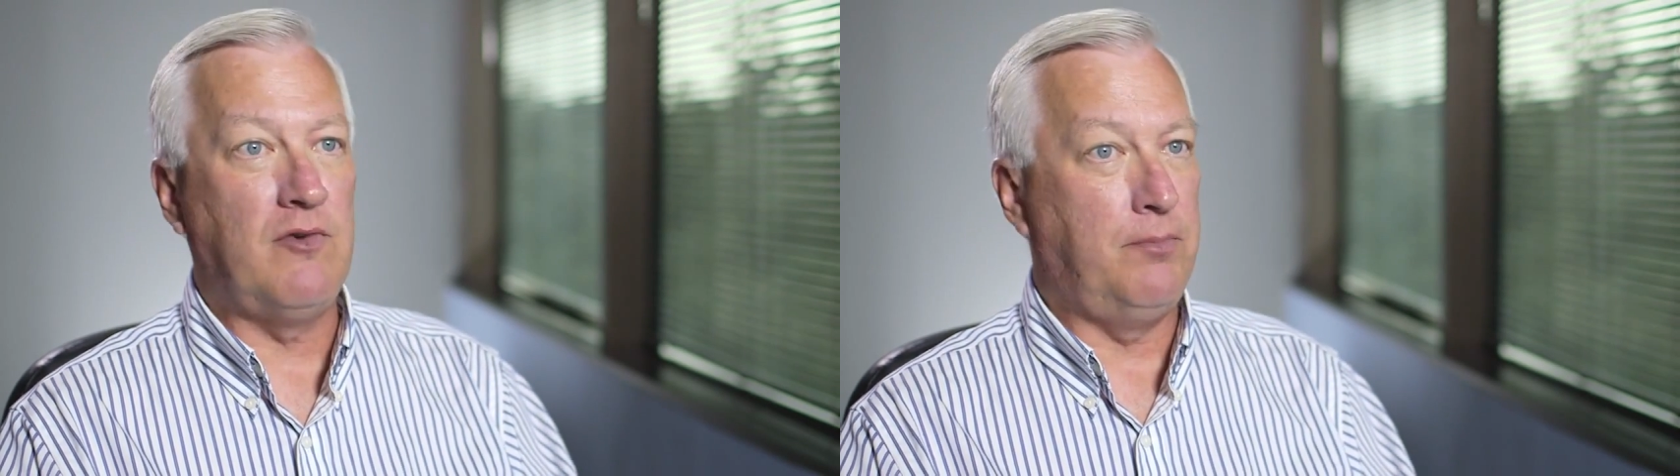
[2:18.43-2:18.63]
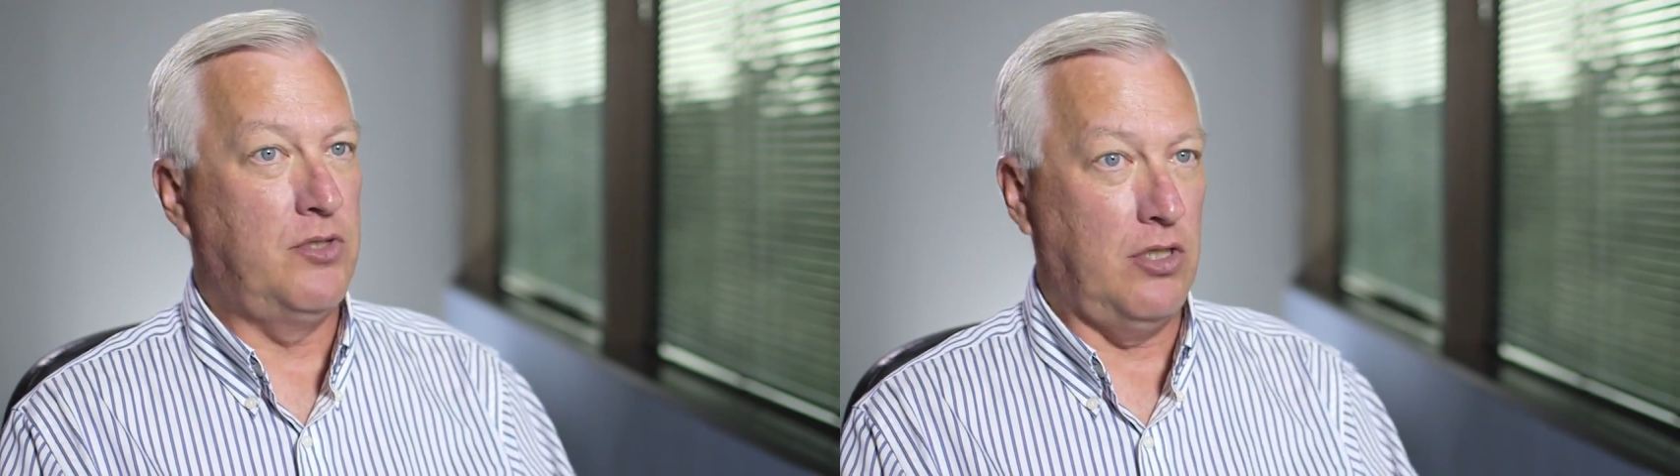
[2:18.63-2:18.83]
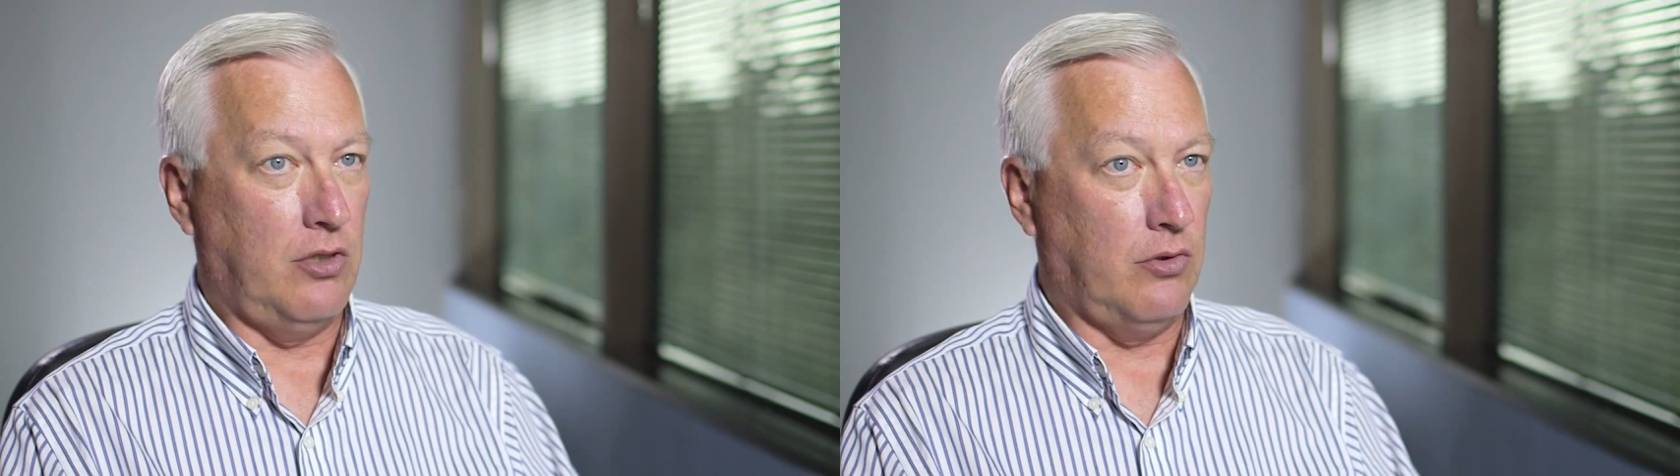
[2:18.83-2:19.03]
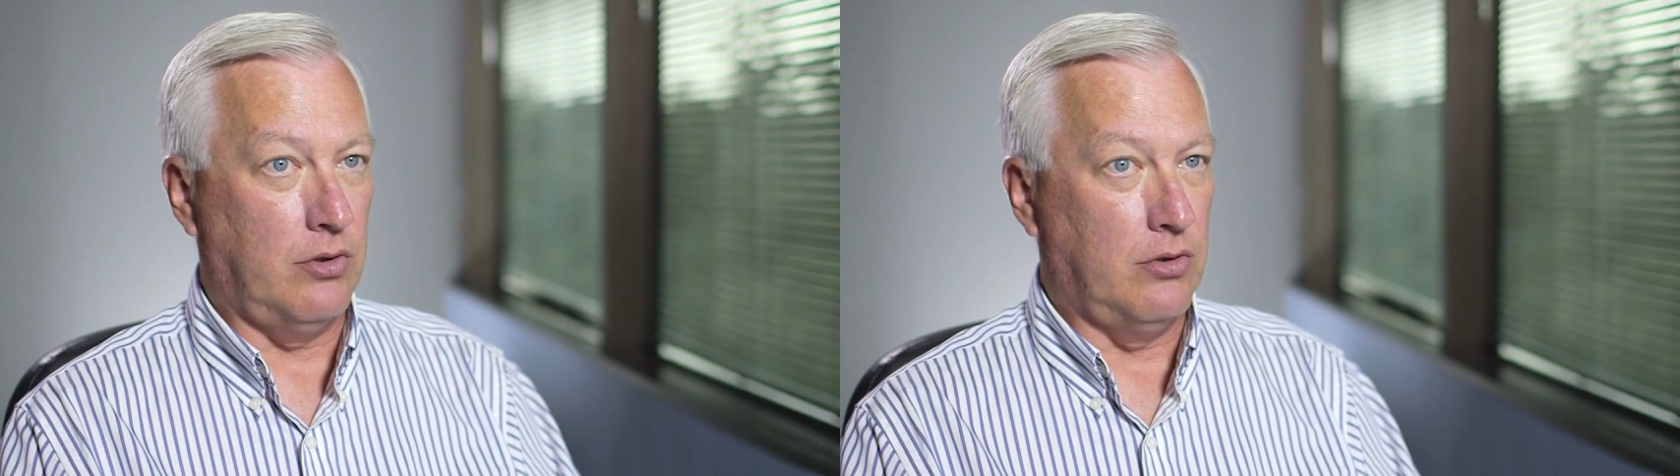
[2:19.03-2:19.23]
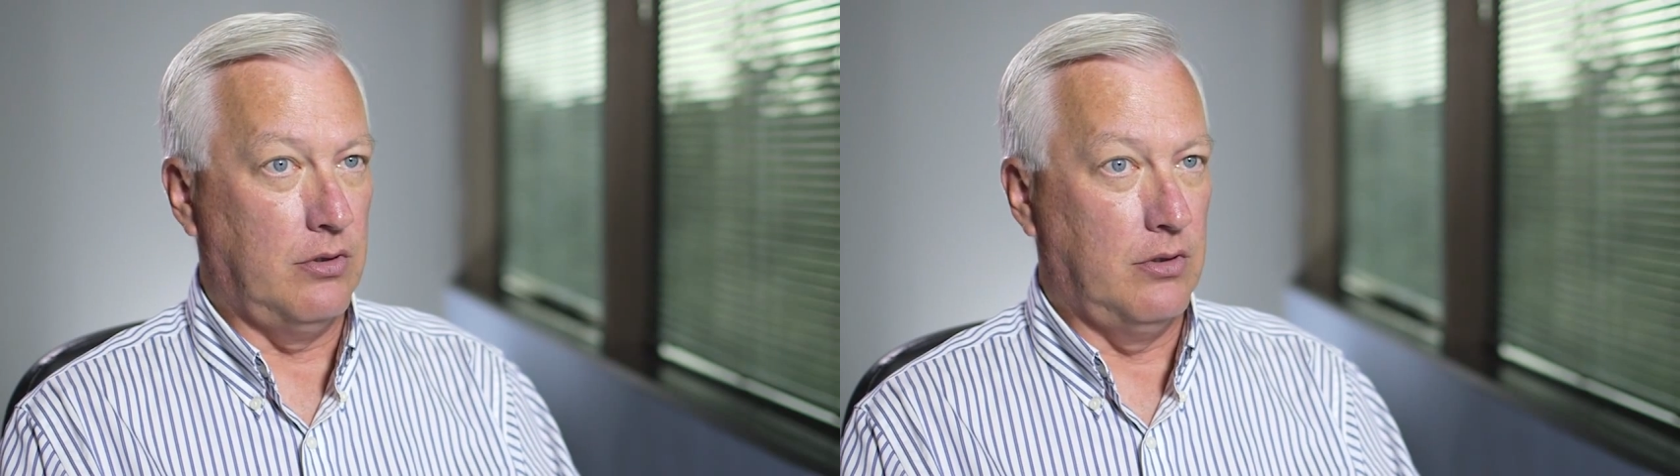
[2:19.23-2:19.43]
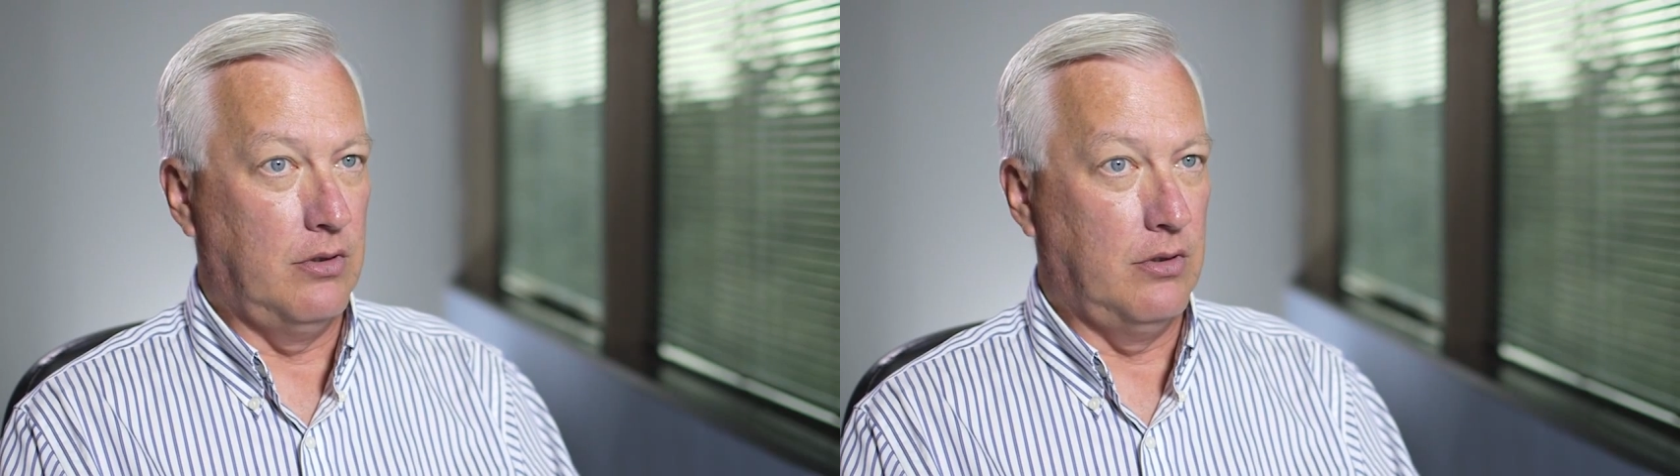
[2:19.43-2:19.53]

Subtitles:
particular